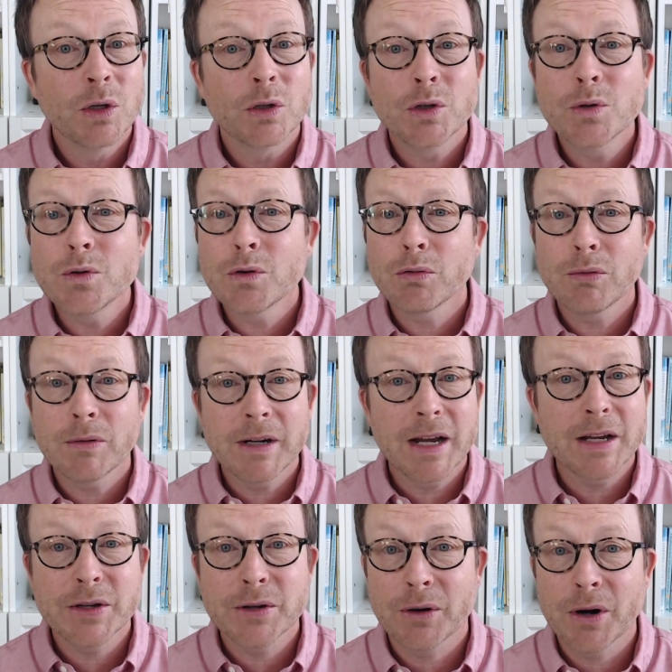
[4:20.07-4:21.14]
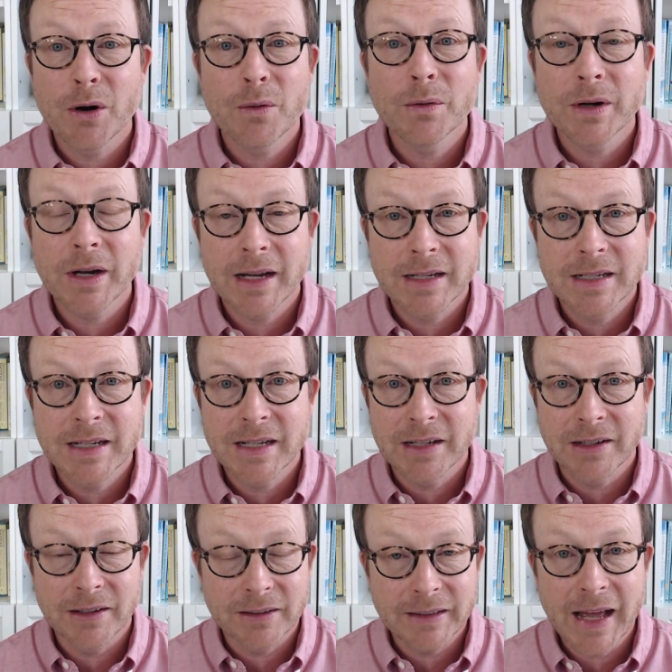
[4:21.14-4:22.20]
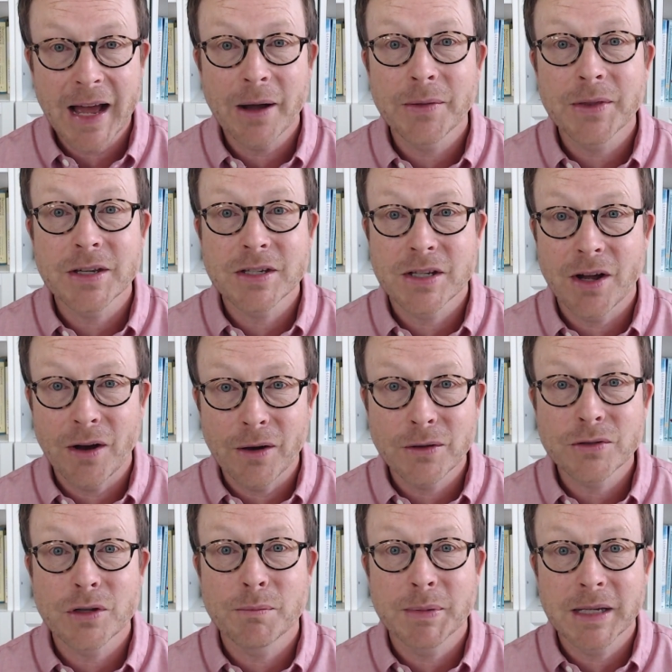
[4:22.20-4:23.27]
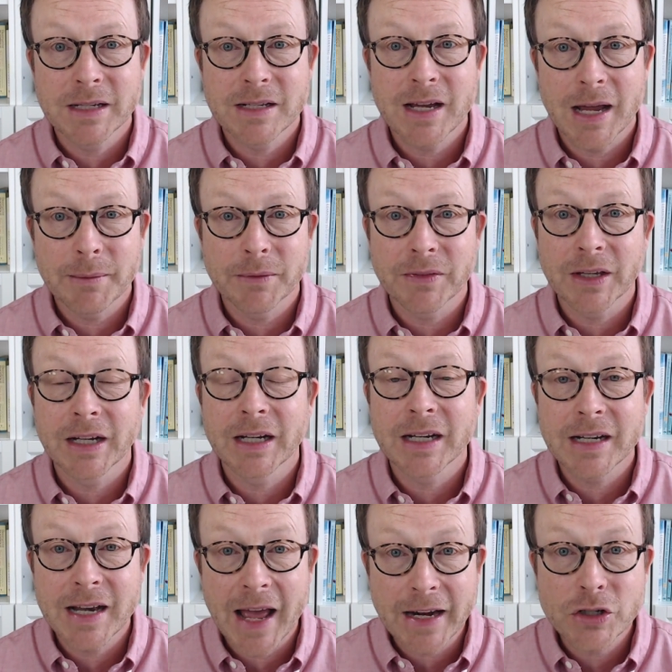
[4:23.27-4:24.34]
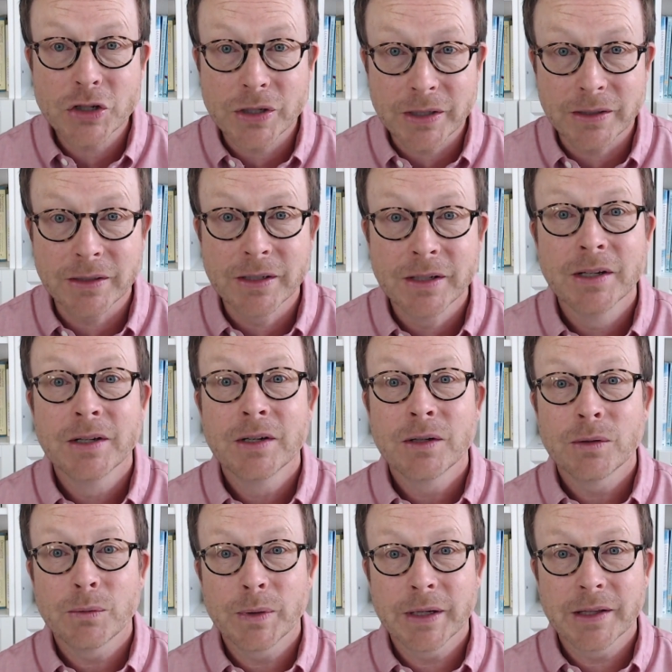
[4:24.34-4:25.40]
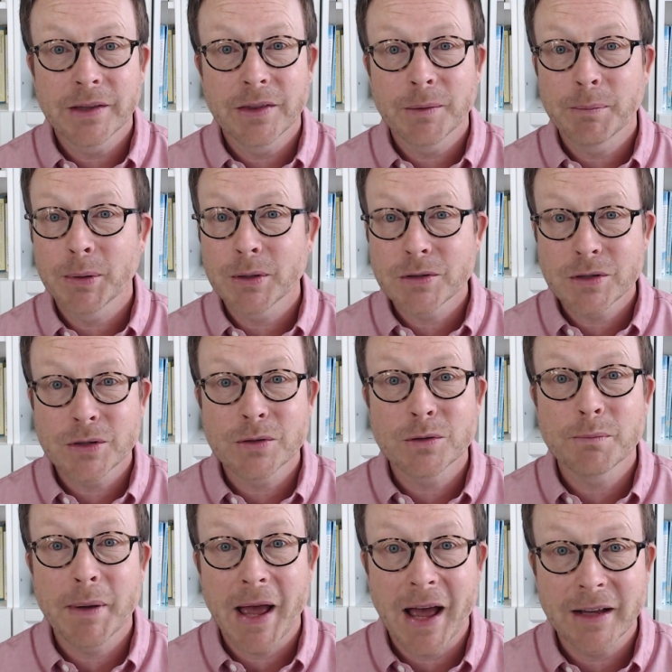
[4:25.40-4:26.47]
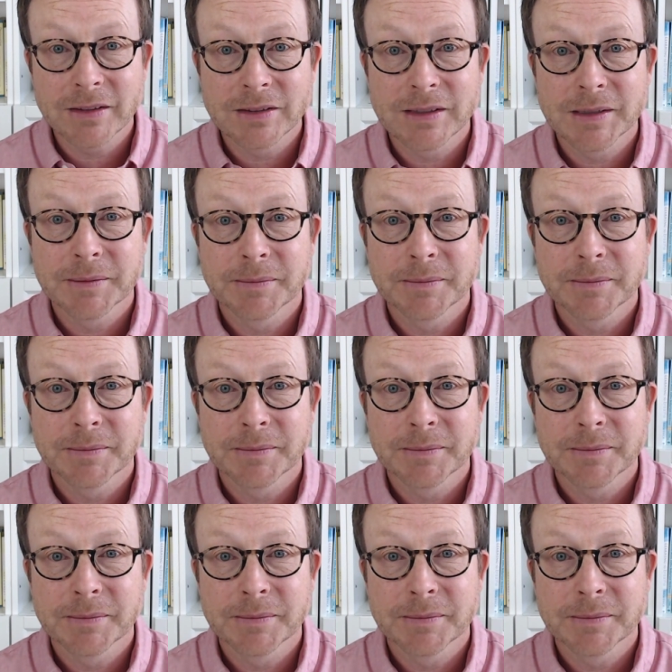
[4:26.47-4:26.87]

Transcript: You create your own idea. Allow this to also be a time of the connection with the person who's passed.